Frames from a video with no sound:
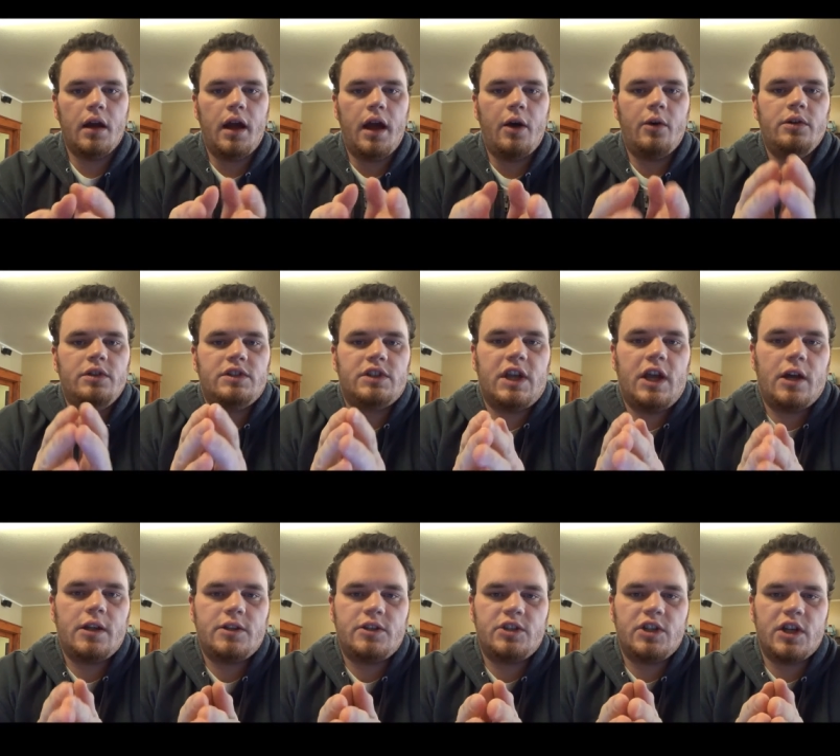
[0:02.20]
how is
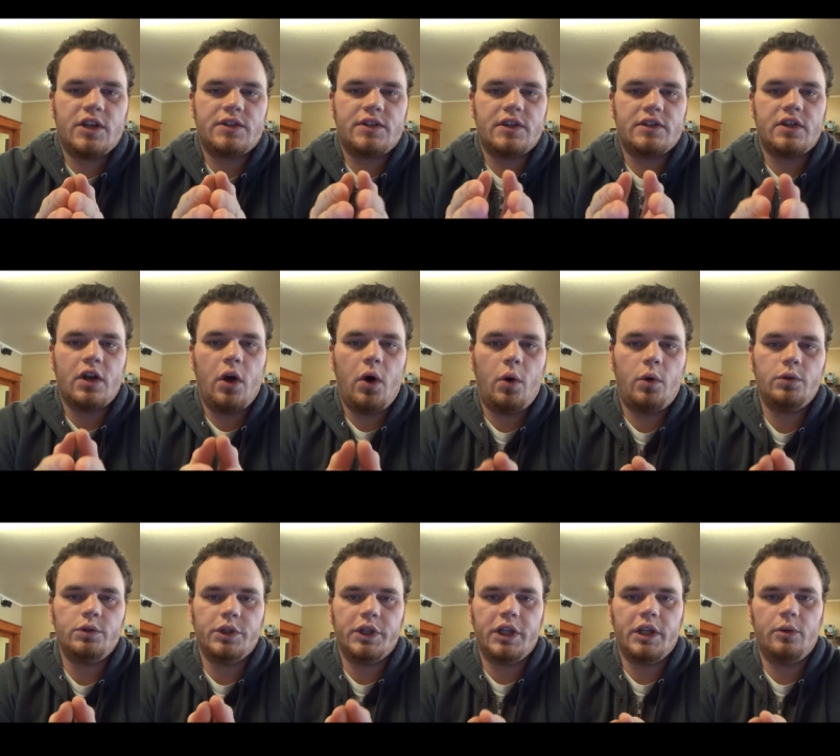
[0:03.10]
God's justice
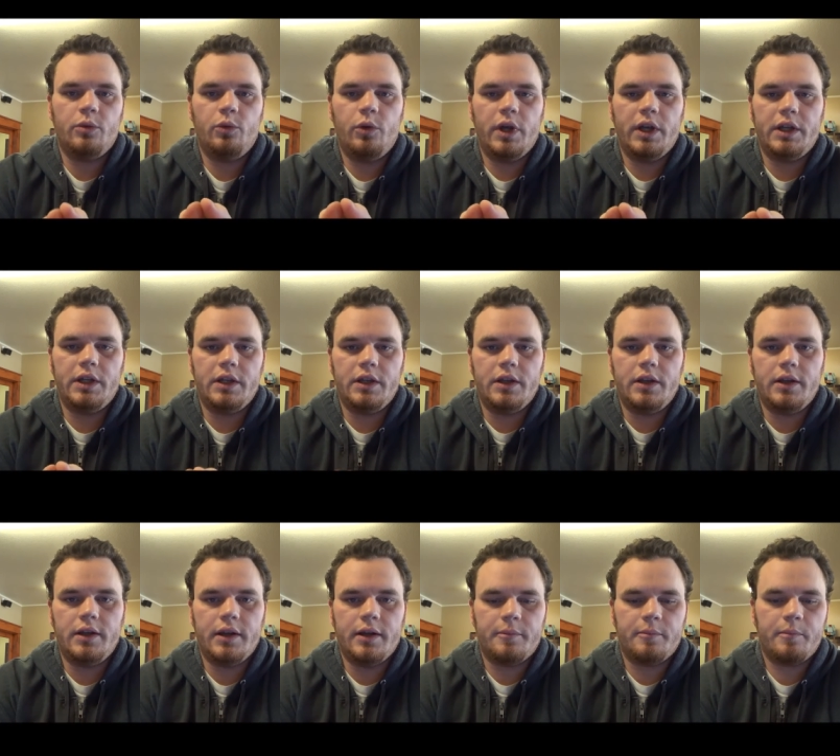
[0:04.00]
holy when
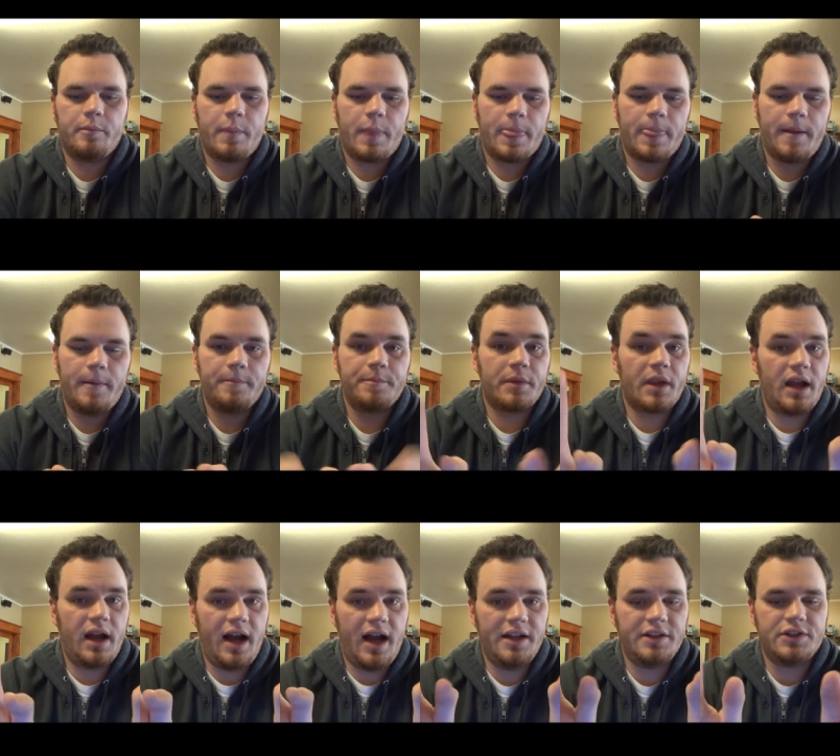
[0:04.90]
he
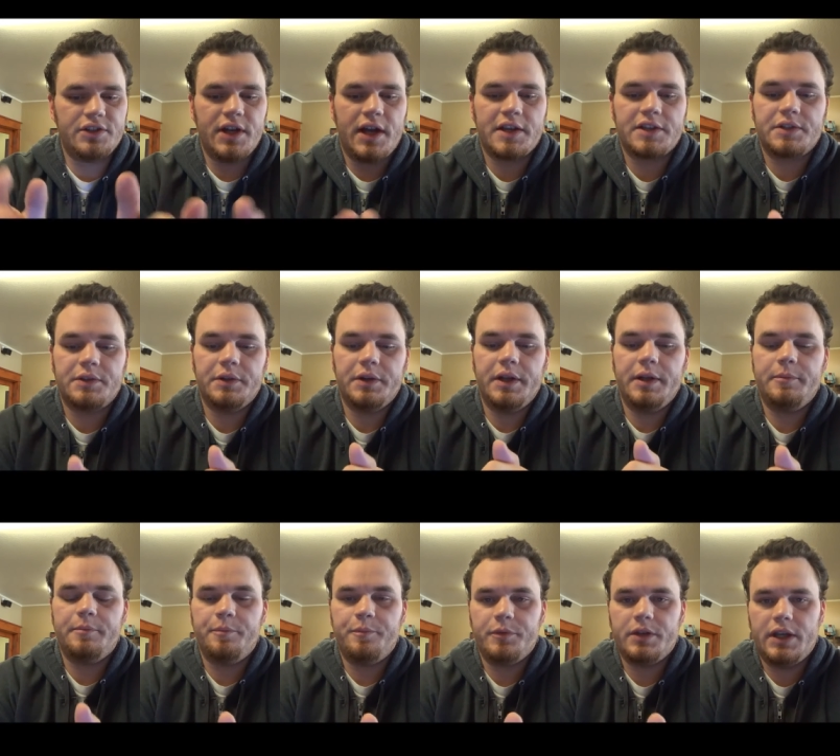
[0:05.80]

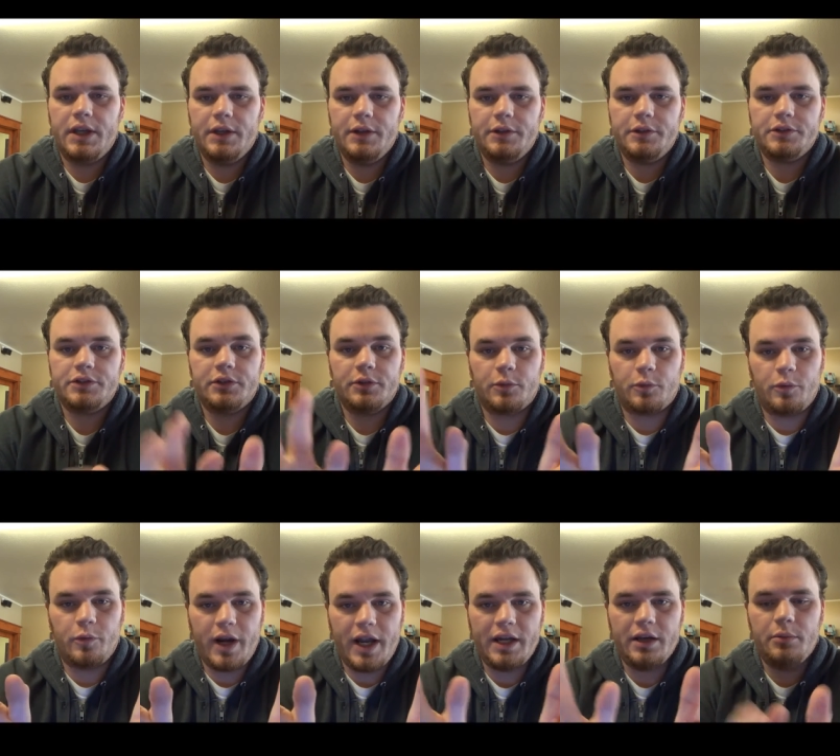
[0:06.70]
unjustly kills
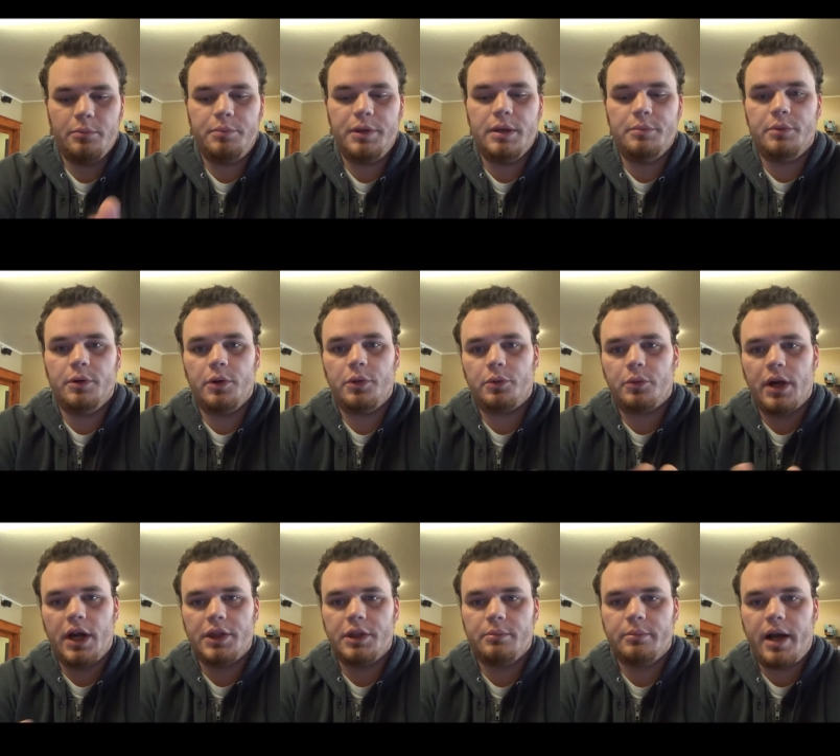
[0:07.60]
random people
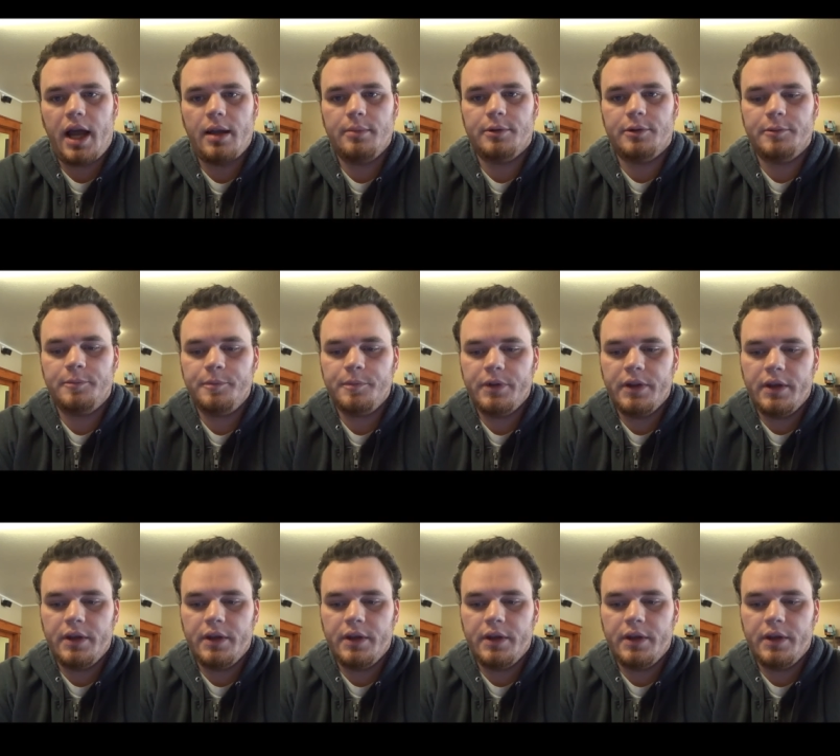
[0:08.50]
throughout the Bible?